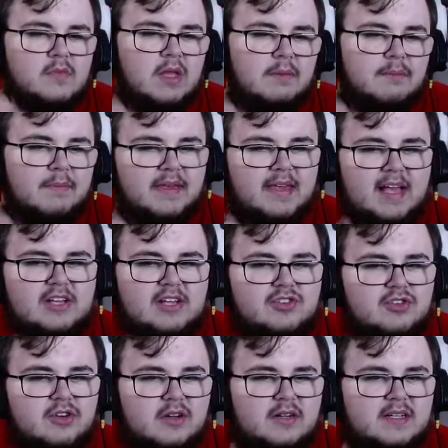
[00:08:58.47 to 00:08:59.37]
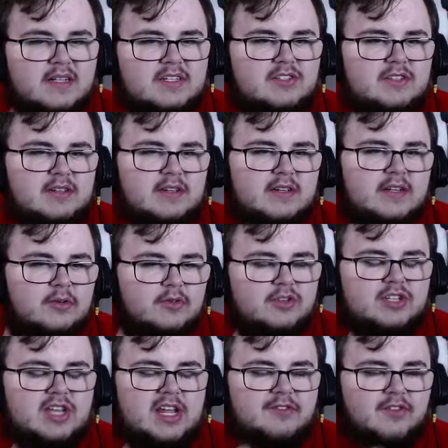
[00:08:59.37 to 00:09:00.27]
But Gastrodon is,
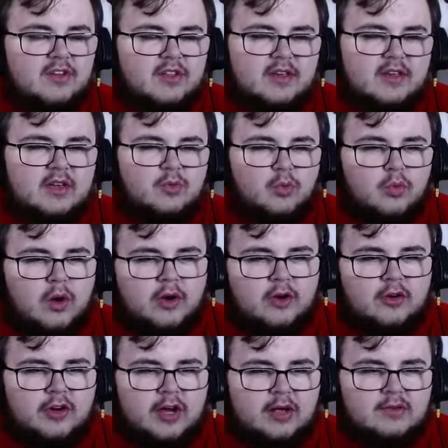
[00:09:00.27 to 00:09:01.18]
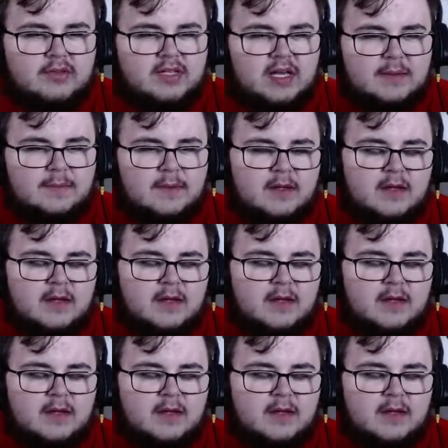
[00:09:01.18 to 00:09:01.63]
just a really good water ground type.